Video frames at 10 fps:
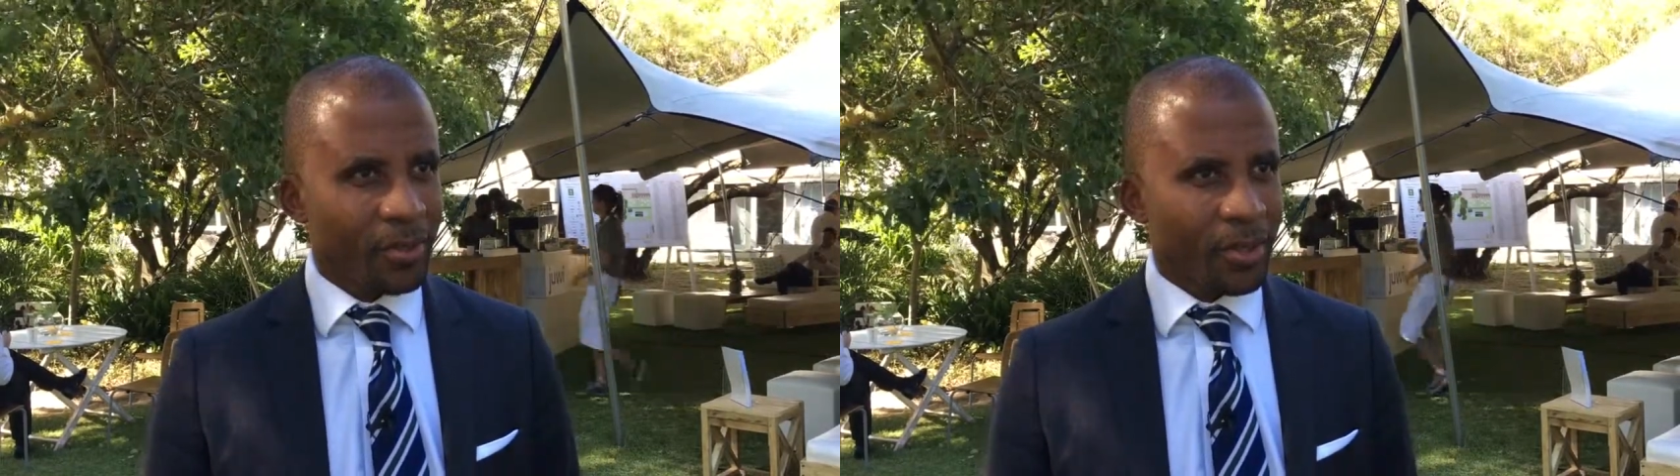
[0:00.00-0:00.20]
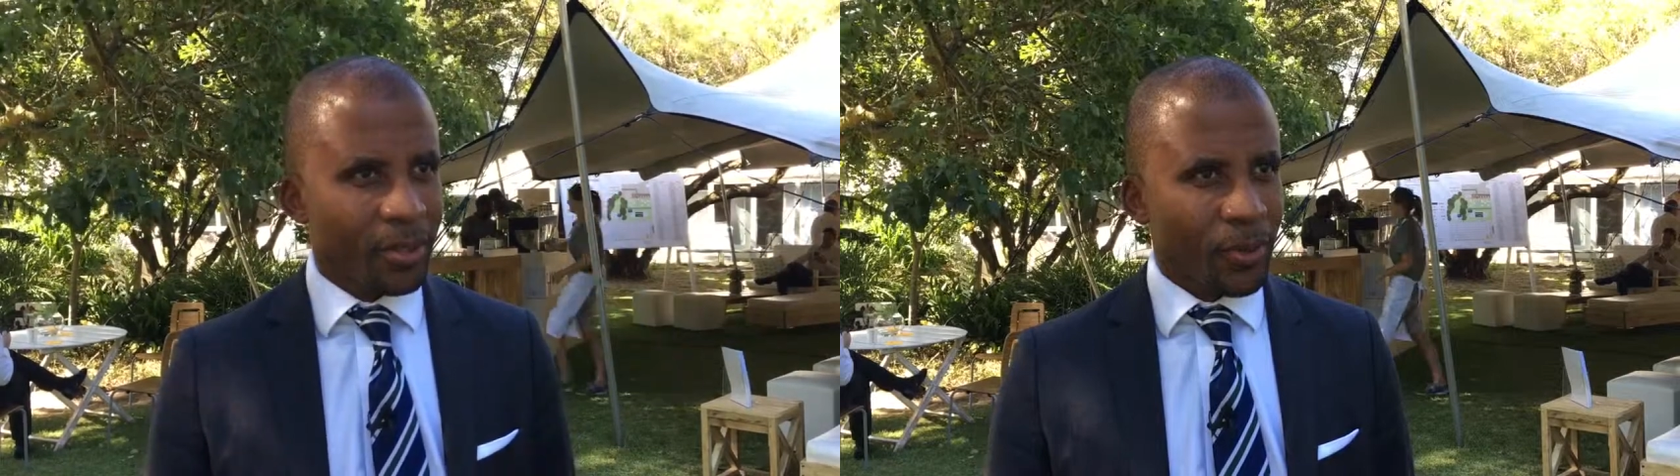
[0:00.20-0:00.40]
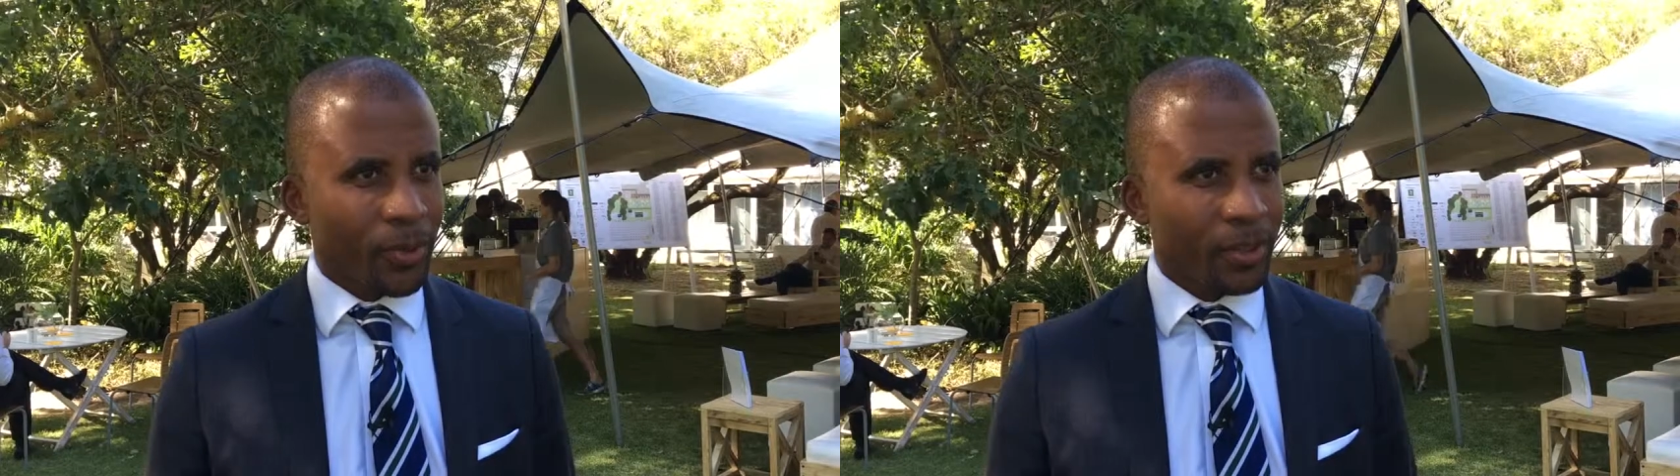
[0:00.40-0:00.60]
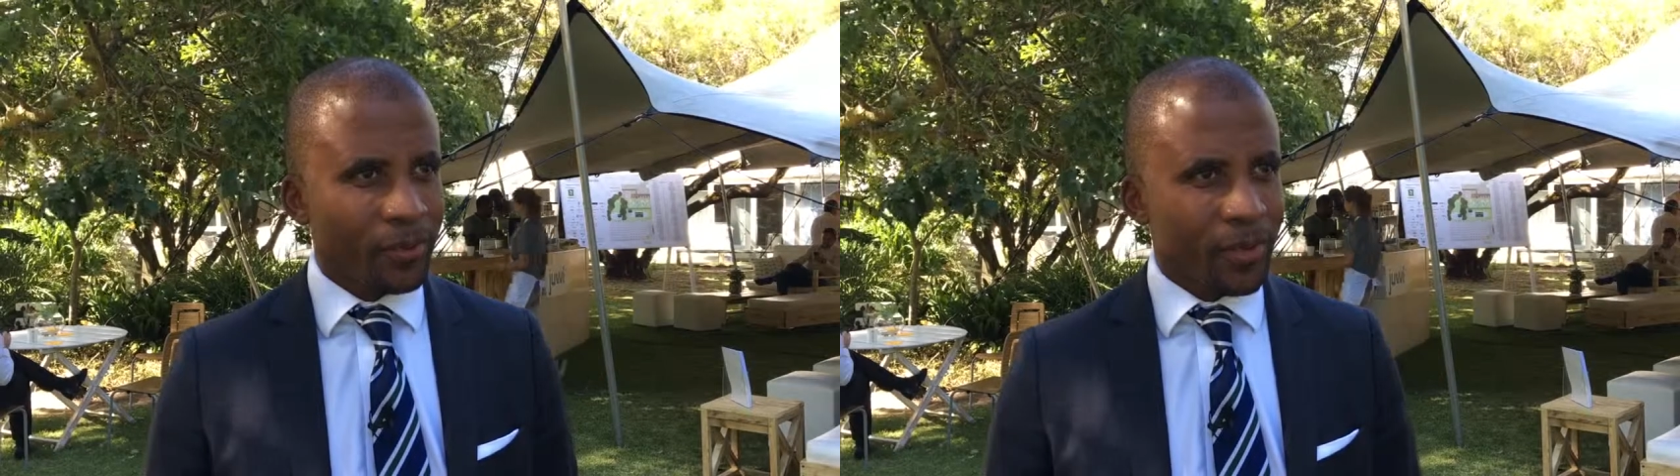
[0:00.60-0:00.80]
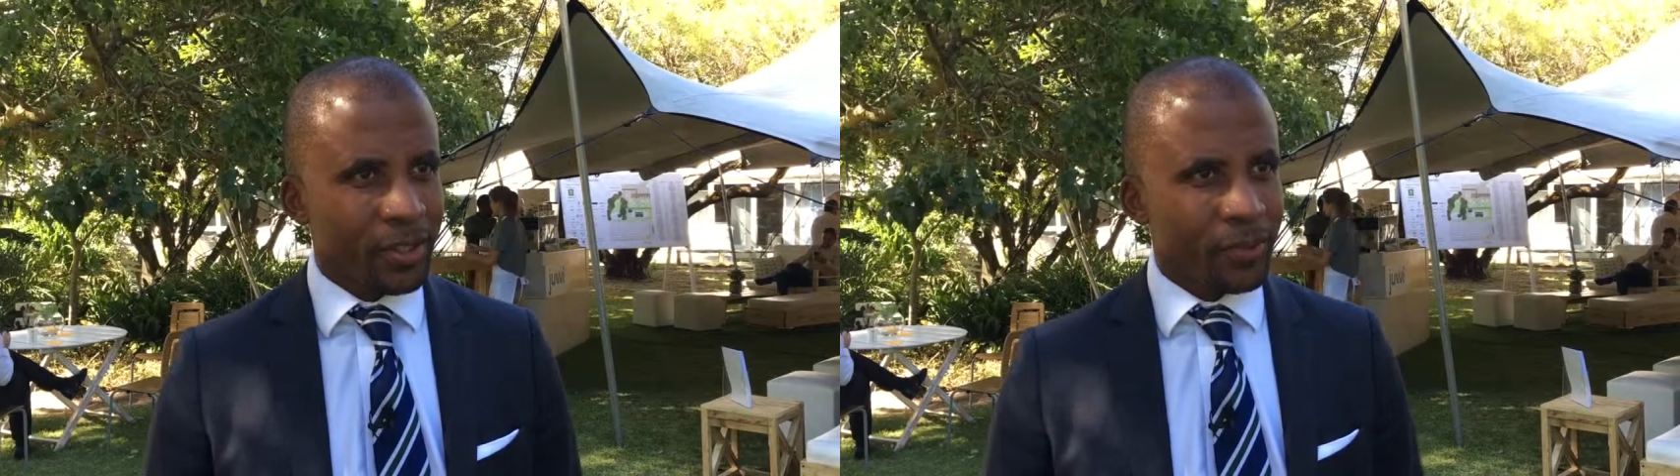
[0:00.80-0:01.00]
you know, kind
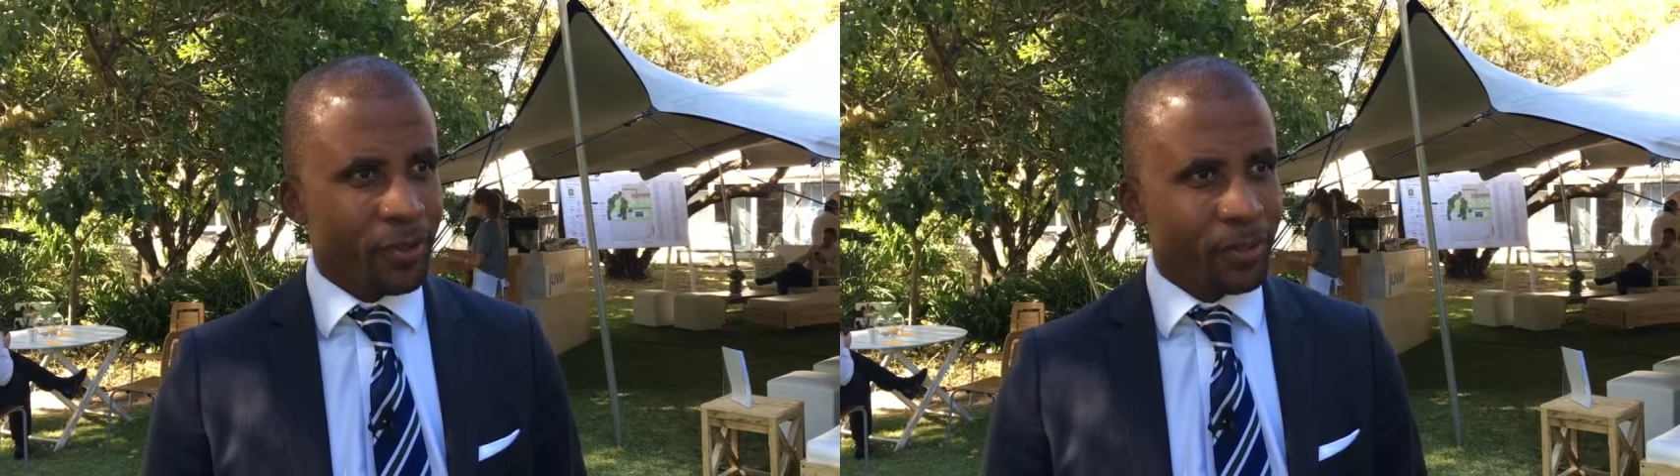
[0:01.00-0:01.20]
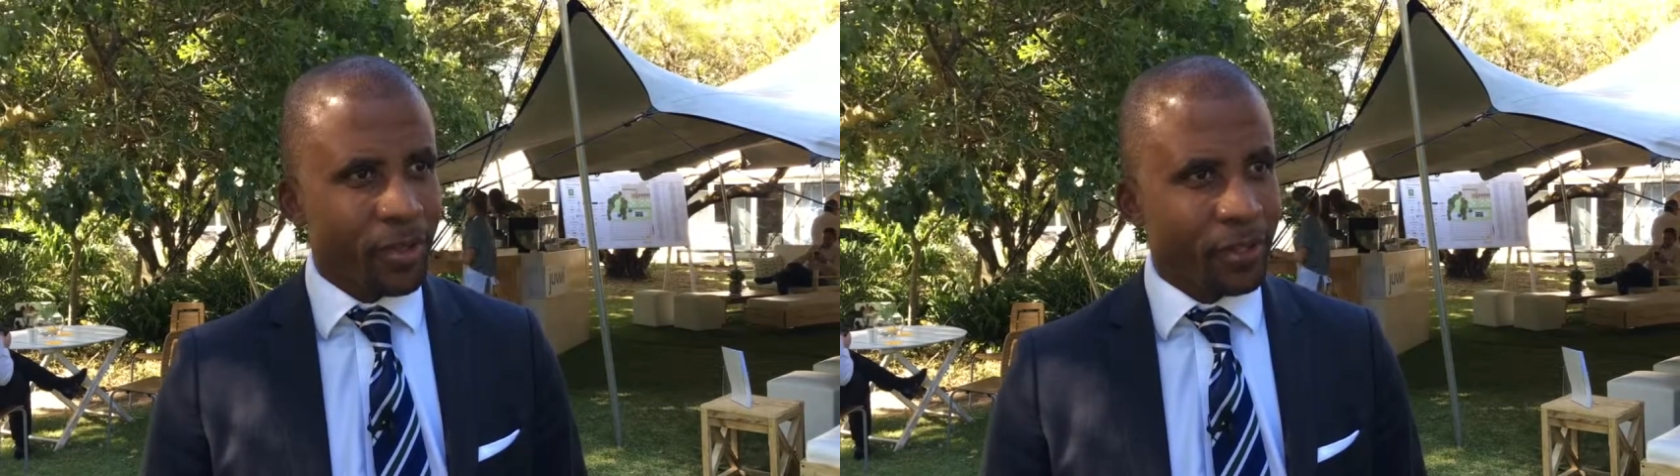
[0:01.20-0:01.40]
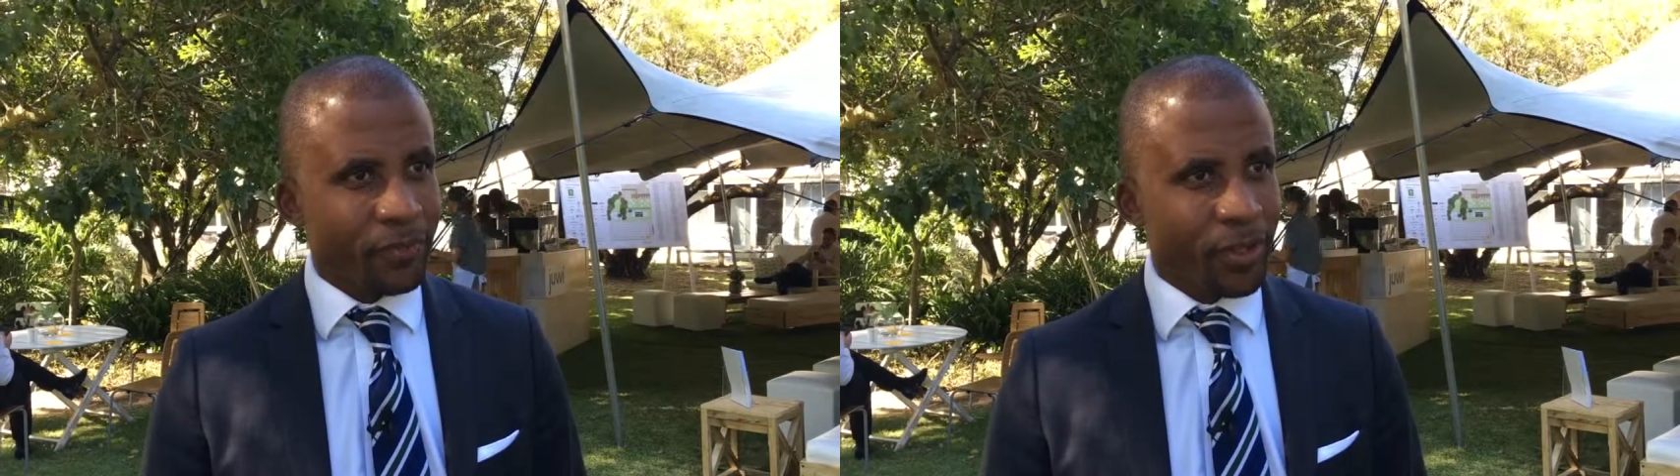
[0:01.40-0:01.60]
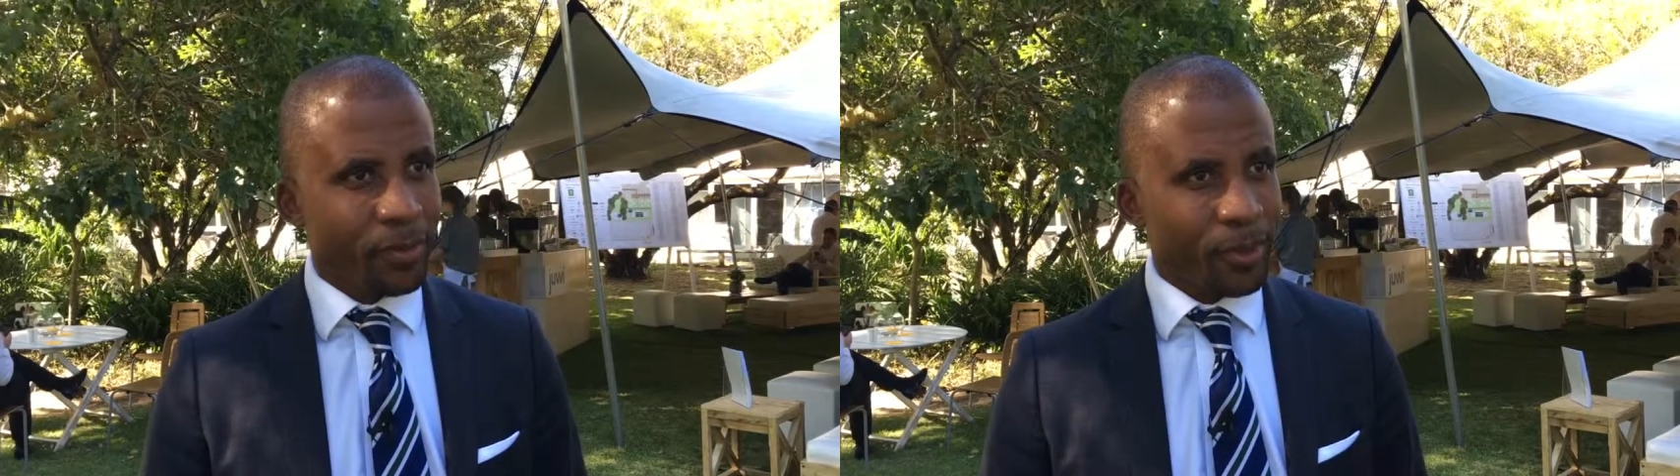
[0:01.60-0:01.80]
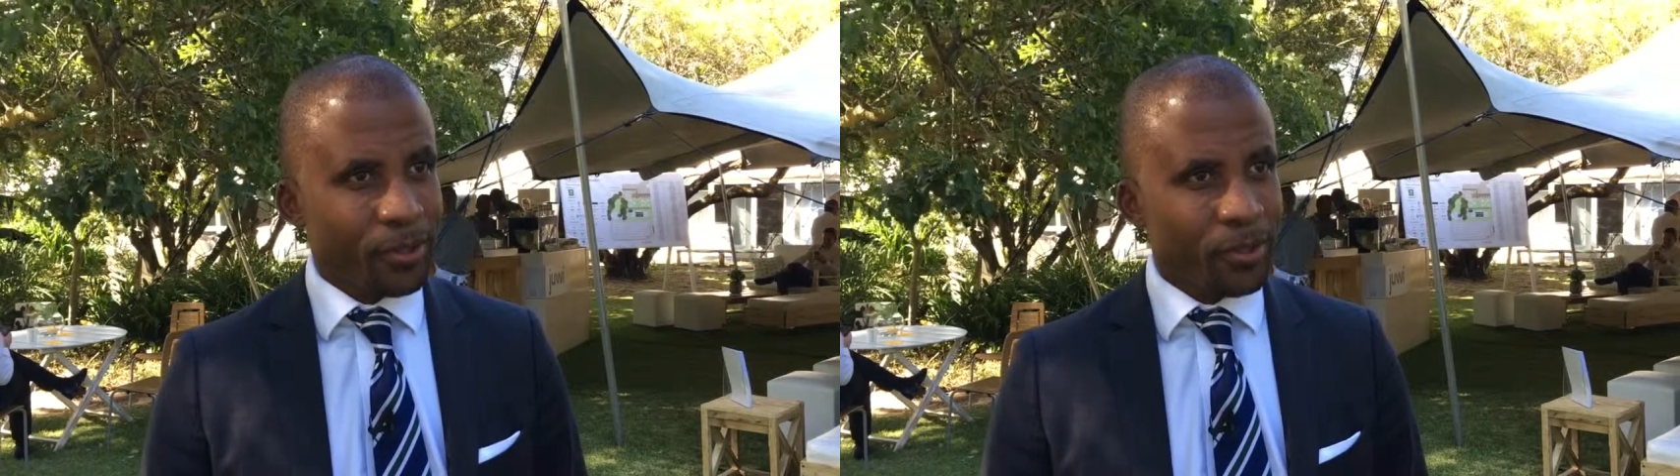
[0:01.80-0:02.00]
of ask for a better
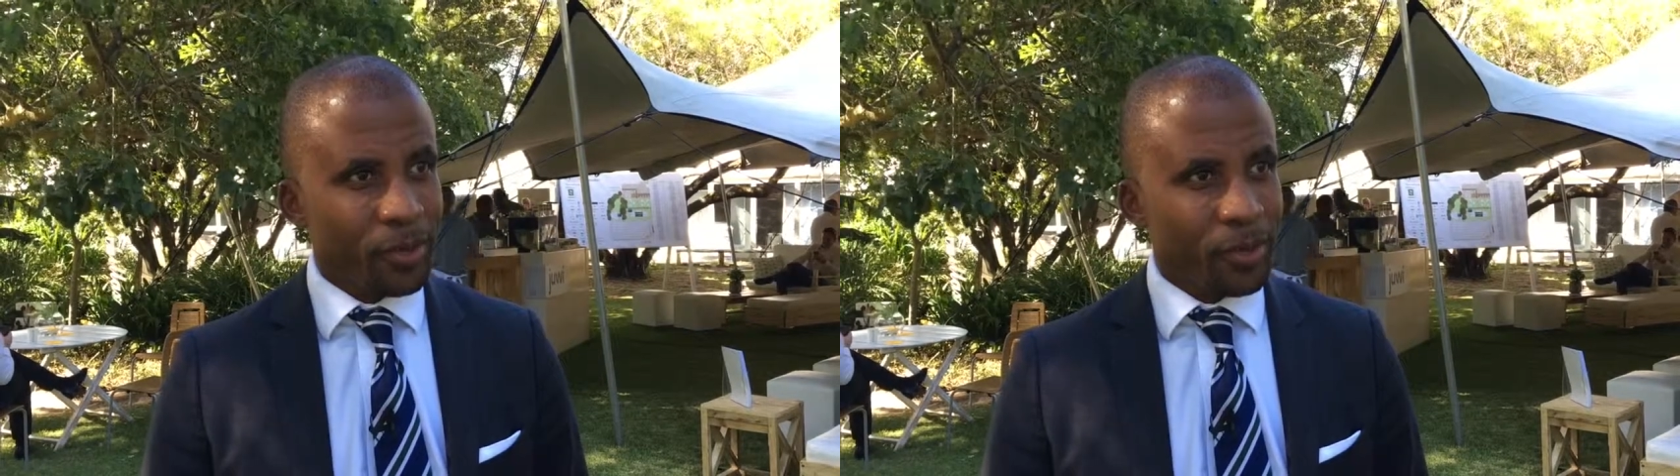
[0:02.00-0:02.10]
environment